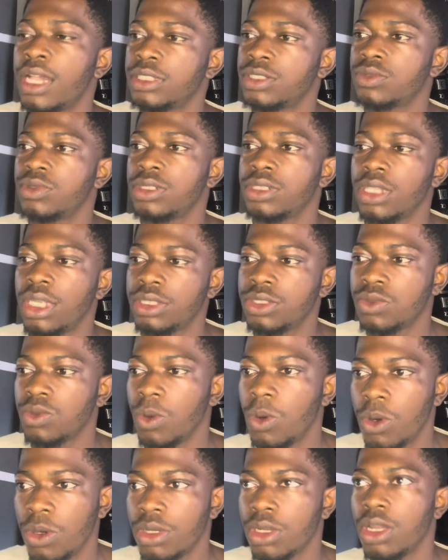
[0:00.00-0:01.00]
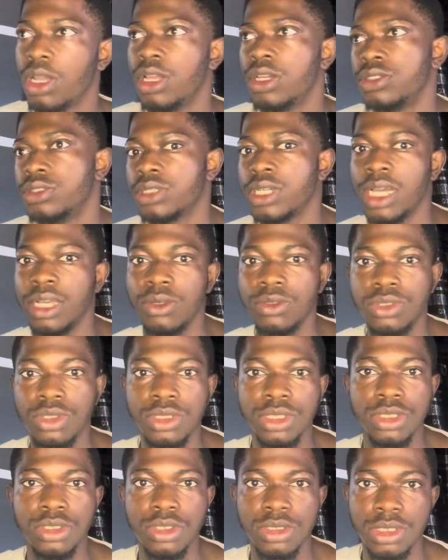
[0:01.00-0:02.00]
Network. You can also
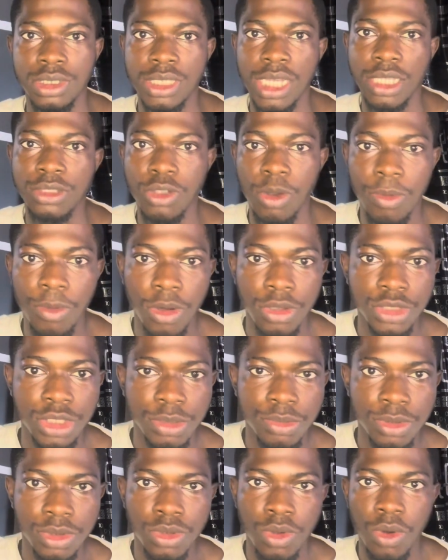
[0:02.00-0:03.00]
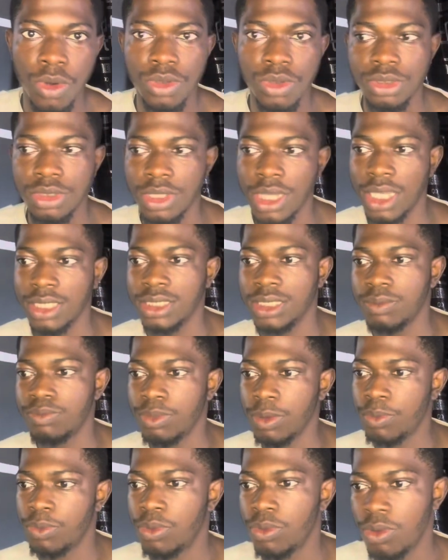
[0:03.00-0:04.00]
see their top contributors. You can see
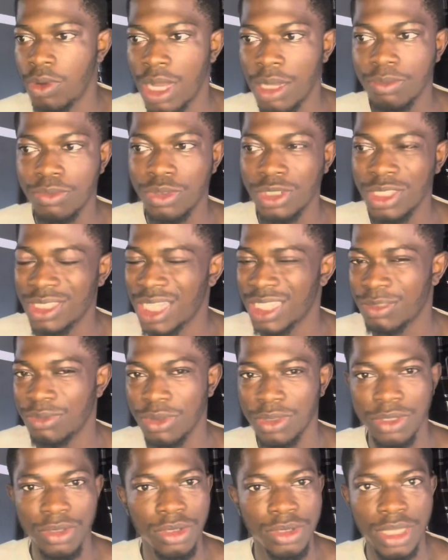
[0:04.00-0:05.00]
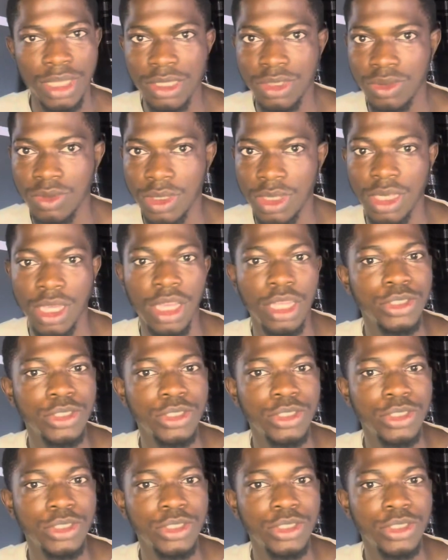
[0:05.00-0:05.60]
people and projects that's building on that Sui.